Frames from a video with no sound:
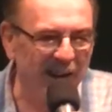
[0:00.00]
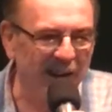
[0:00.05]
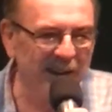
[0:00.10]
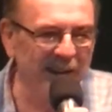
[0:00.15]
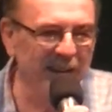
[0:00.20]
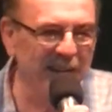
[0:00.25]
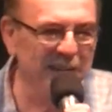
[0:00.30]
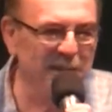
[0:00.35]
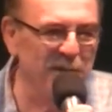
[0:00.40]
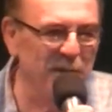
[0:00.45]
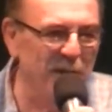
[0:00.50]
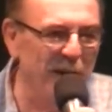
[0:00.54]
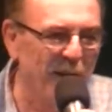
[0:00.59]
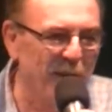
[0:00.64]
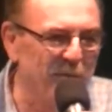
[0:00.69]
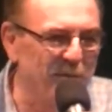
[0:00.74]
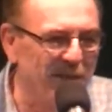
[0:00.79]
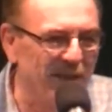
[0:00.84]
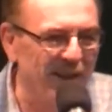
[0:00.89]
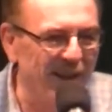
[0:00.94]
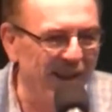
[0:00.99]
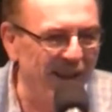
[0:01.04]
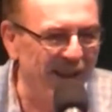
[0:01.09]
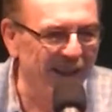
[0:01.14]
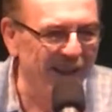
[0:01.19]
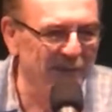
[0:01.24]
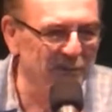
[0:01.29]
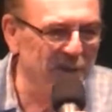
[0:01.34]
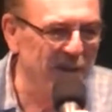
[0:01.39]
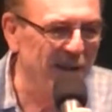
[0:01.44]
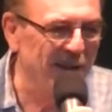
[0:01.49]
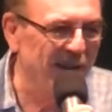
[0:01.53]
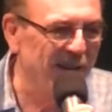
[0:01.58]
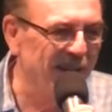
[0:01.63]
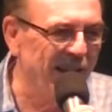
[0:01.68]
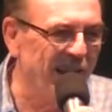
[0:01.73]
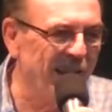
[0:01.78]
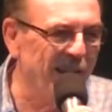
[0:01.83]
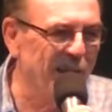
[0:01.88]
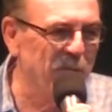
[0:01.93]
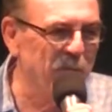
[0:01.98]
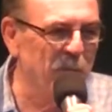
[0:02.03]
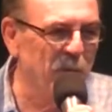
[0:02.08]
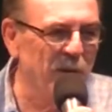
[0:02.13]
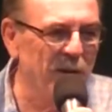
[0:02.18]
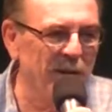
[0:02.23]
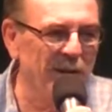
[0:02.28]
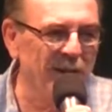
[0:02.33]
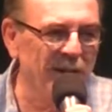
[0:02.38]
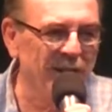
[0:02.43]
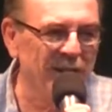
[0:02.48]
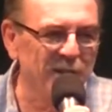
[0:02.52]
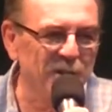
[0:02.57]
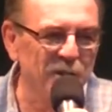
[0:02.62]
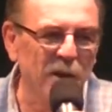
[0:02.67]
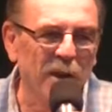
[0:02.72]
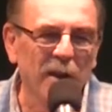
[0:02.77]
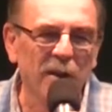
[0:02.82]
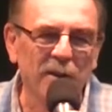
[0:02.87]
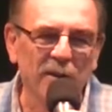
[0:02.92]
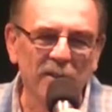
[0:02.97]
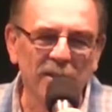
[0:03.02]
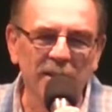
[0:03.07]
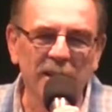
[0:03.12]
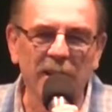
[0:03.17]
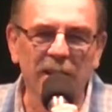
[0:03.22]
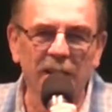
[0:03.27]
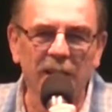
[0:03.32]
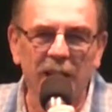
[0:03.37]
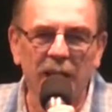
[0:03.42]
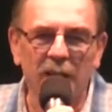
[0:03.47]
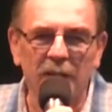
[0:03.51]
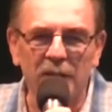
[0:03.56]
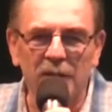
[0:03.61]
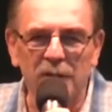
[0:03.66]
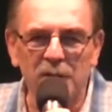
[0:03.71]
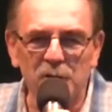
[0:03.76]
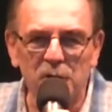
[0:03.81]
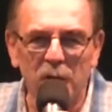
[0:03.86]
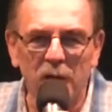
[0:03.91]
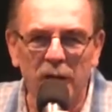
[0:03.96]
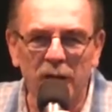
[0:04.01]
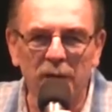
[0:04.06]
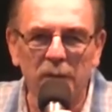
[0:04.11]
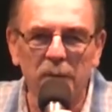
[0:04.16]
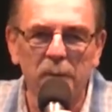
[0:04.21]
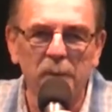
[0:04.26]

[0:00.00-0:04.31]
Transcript: I need your help today, man. And they can put it in the truck or take it out of the truck.